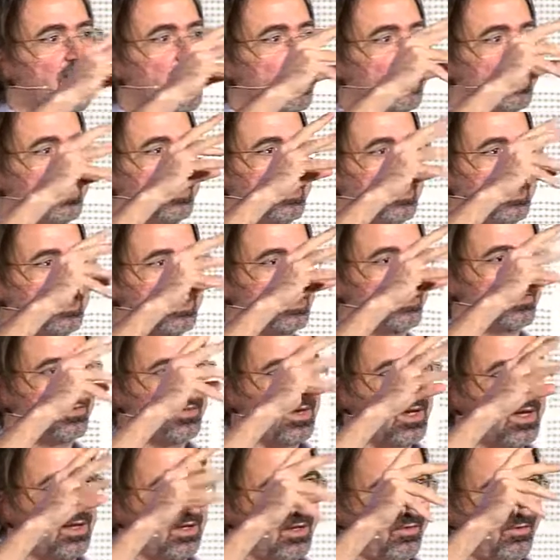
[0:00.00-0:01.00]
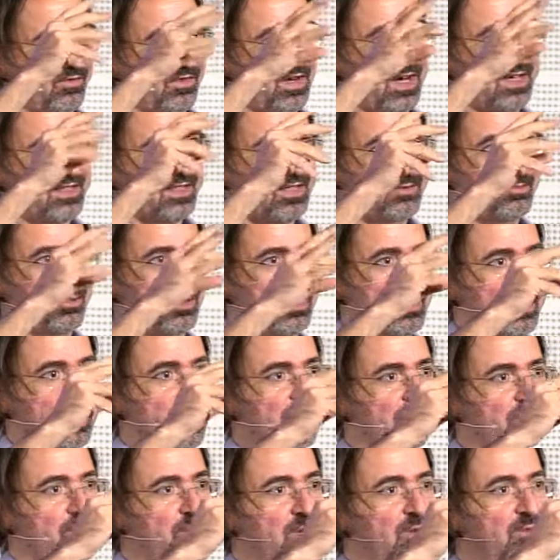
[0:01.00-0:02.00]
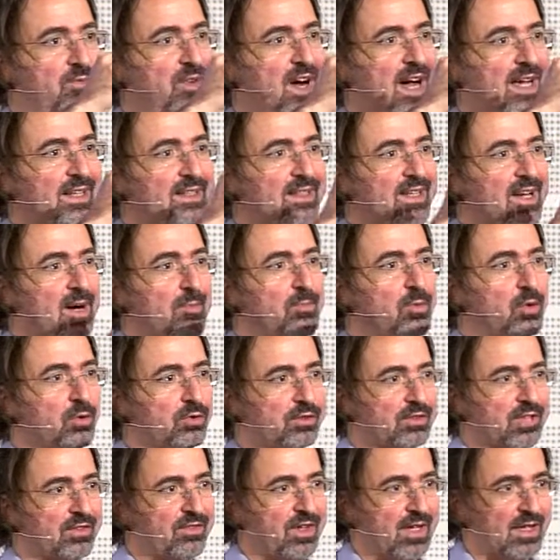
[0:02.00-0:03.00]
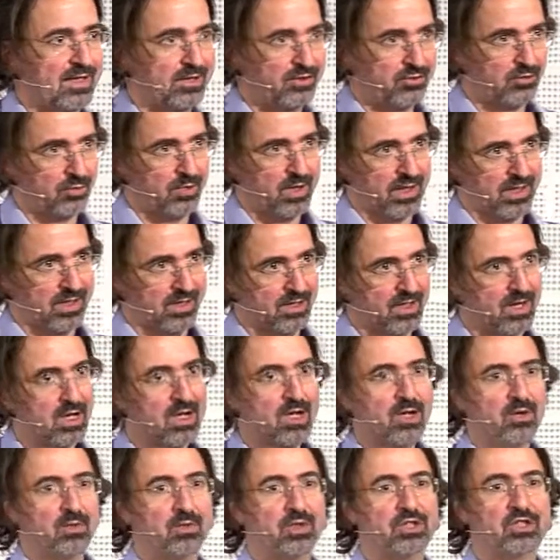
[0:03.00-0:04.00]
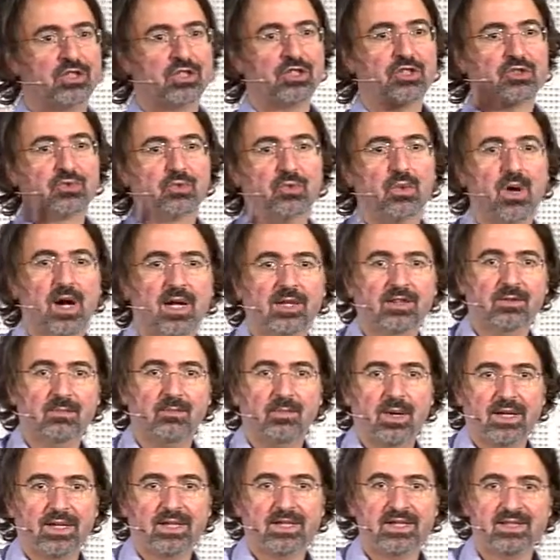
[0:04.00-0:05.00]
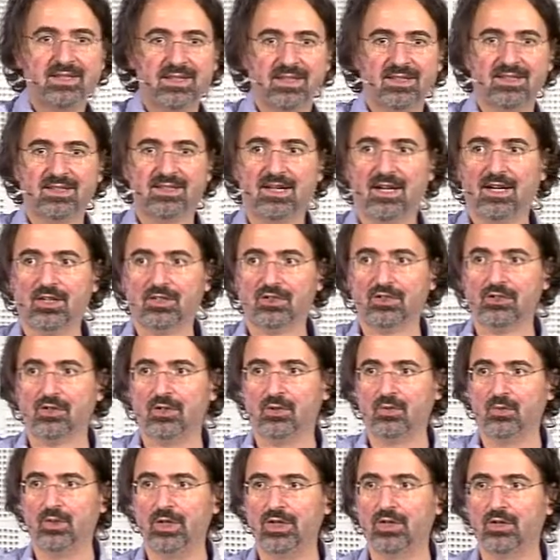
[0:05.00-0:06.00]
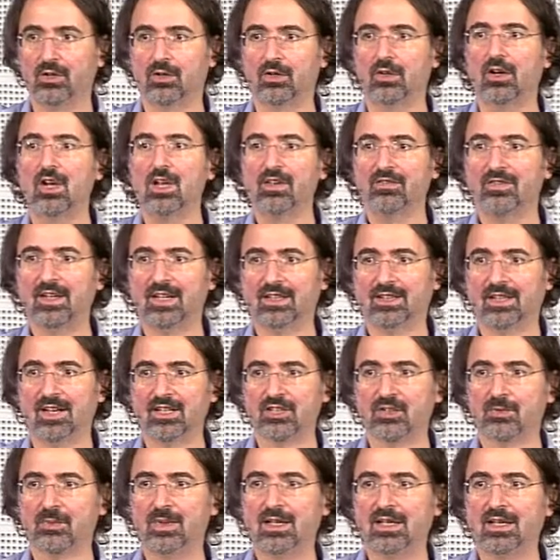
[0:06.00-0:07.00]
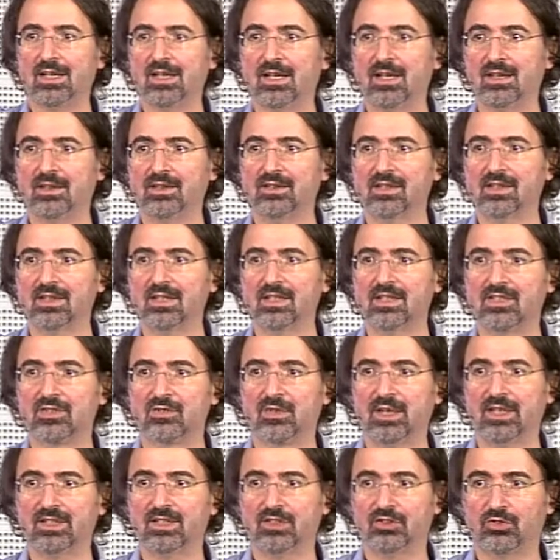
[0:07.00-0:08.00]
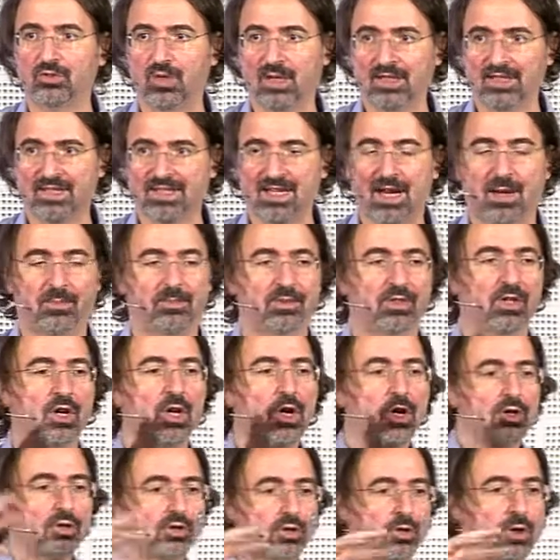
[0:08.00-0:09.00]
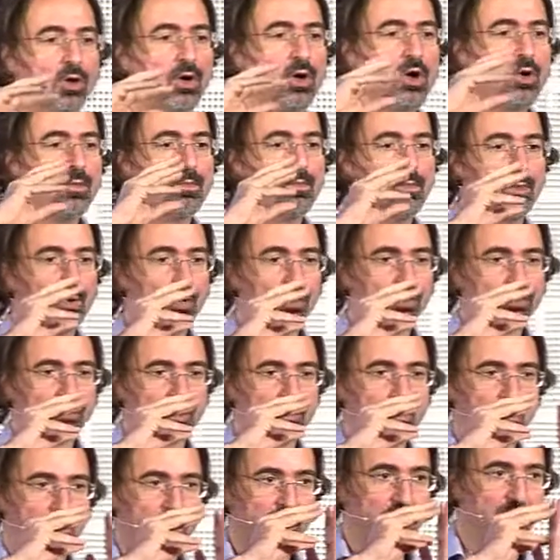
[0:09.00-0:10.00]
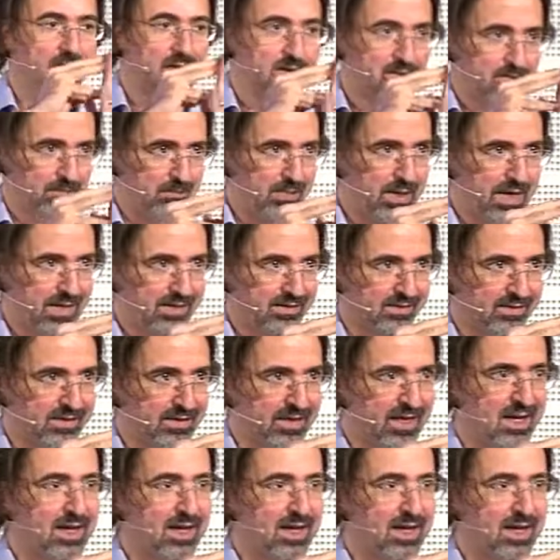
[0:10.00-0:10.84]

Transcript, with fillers: these flexible ligand will bind in a multivalent way, which is what by crystal structure we know the attachment ligand is ready to accept. So multiple binding.